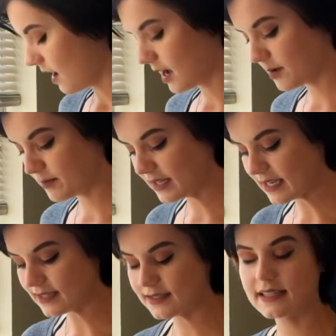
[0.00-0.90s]
But
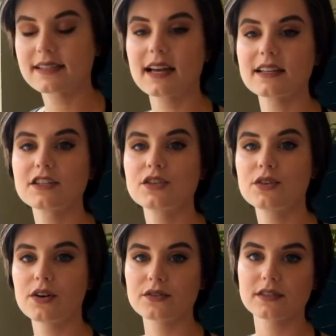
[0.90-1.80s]
yes, these guys do
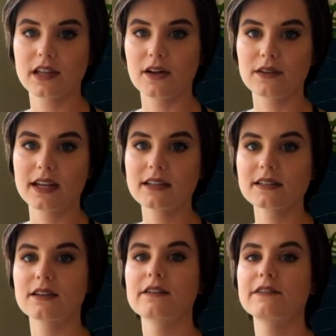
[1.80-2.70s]
grow slowly,
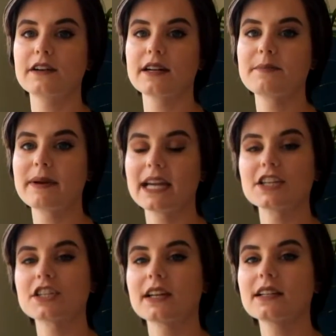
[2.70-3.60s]
so if you're
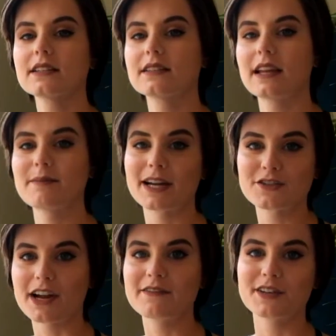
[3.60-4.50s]
impatient, they might
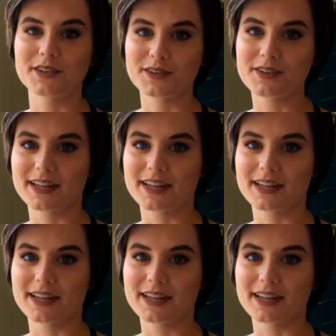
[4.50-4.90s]
drive you a little